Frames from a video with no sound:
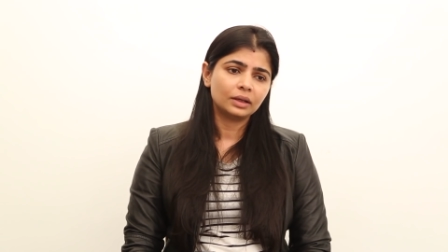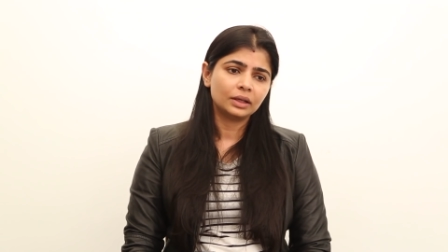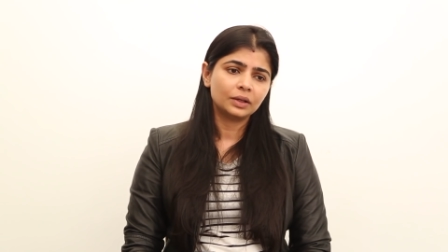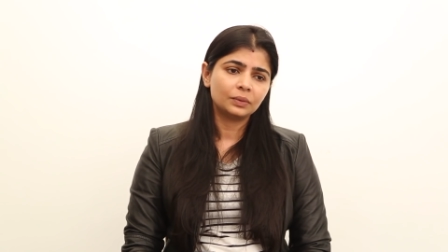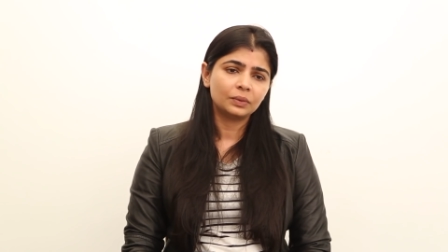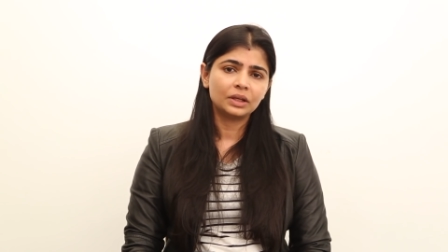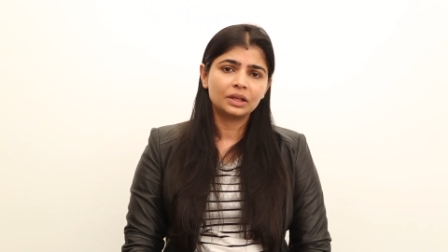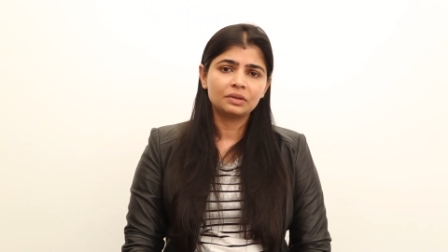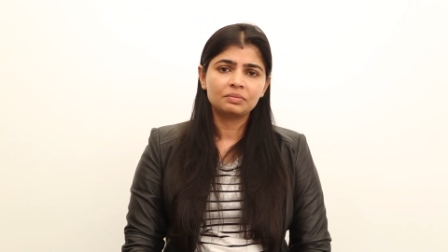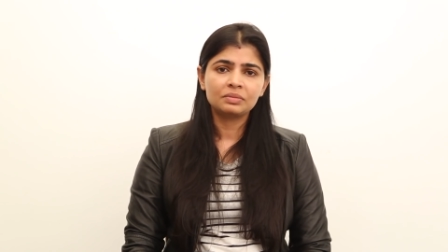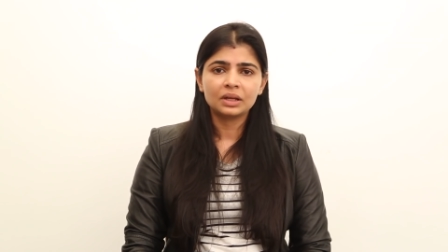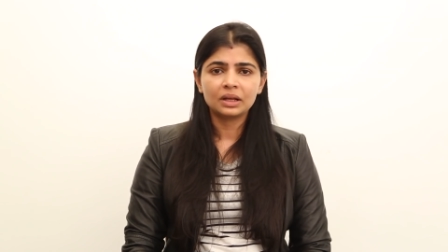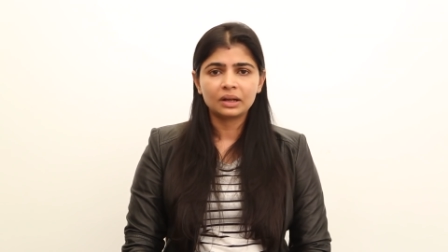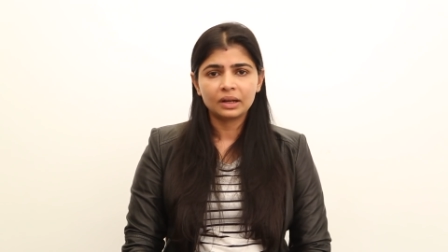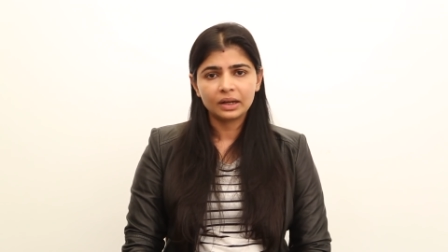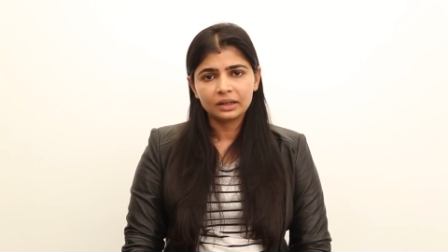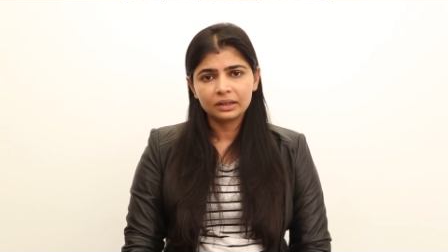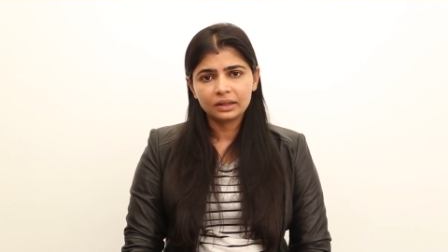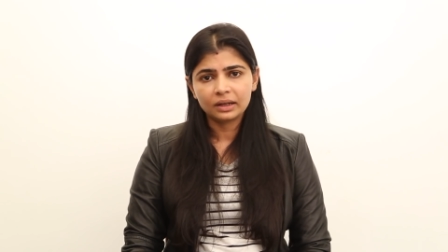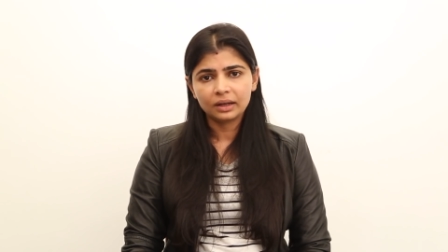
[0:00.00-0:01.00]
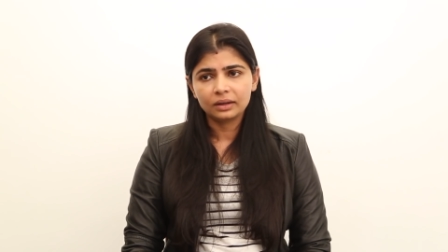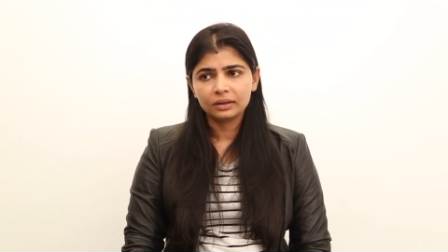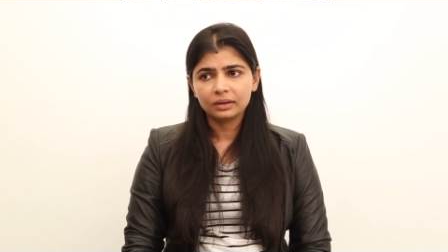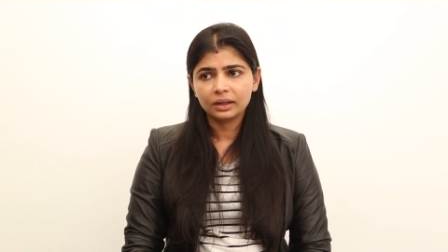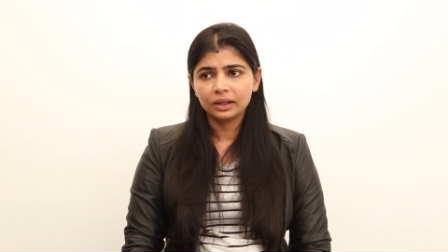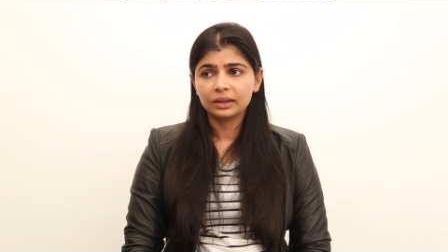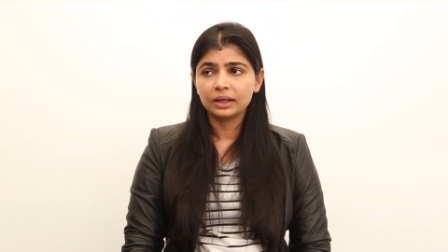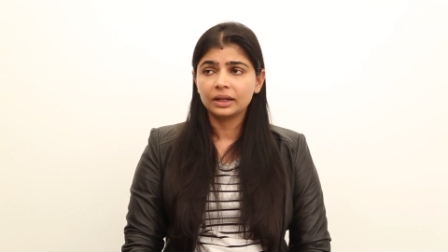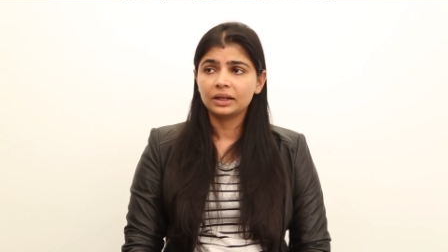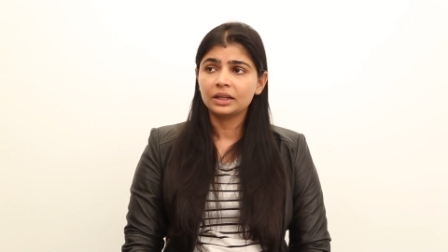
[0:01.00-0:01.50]
he would give me a red card
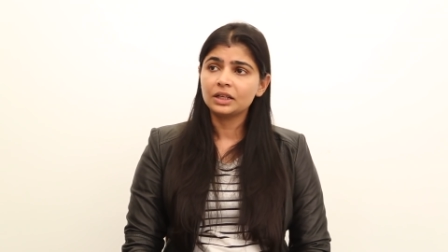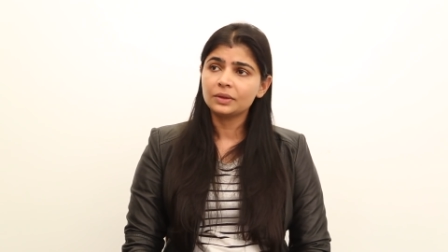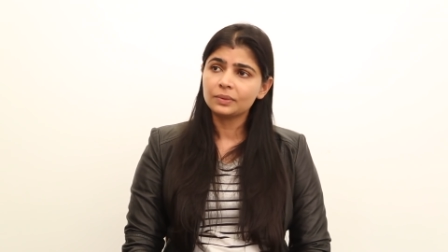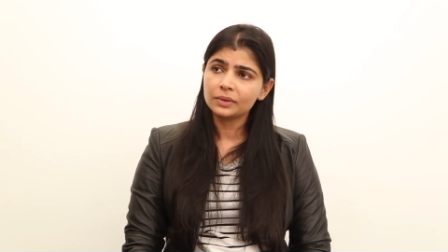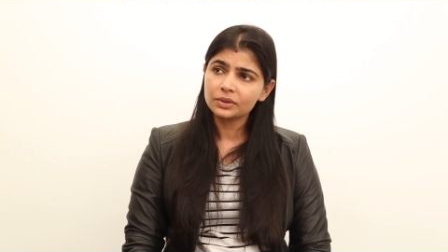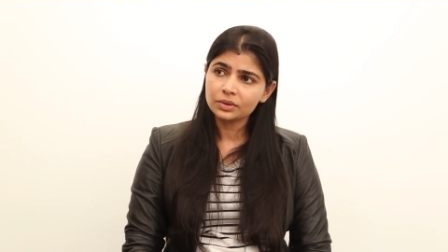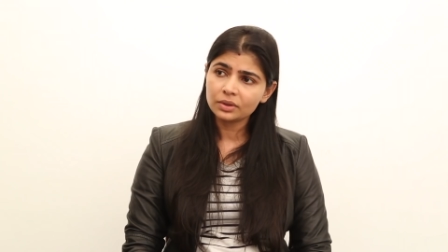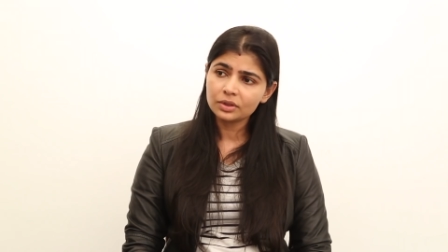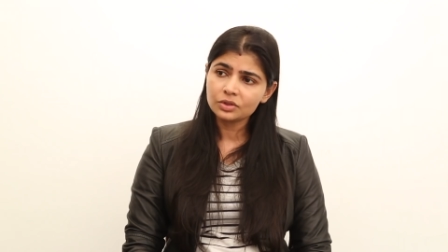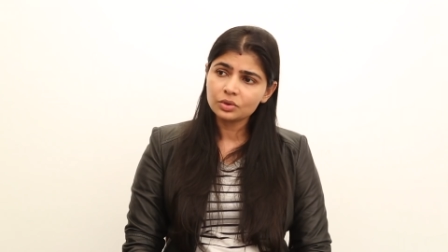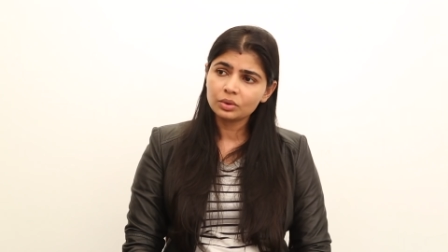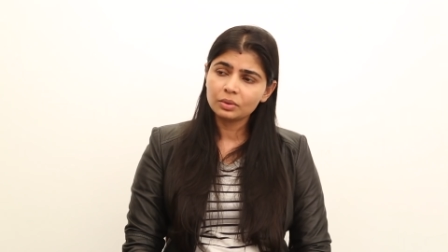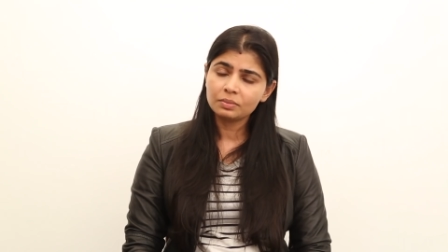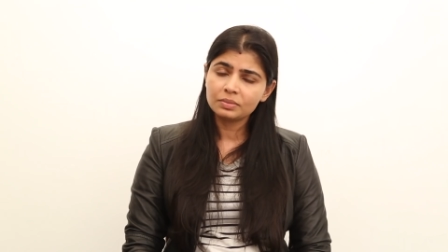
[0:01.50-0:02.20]
and that he was also